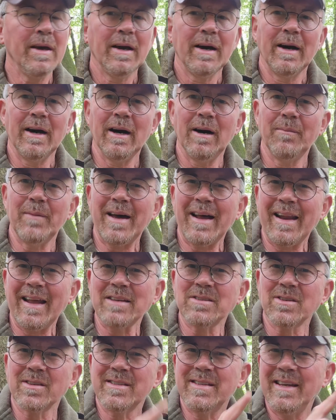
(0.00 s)
And
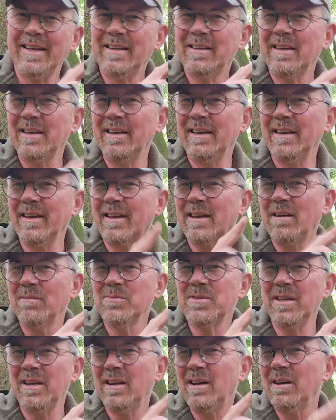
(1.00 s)
as I said, it
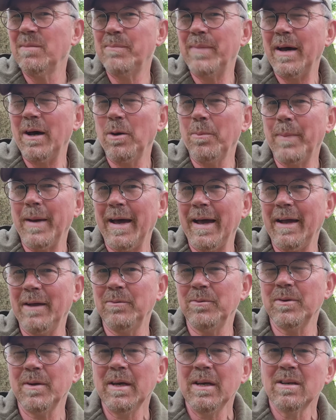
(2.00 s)
comes in at about £1.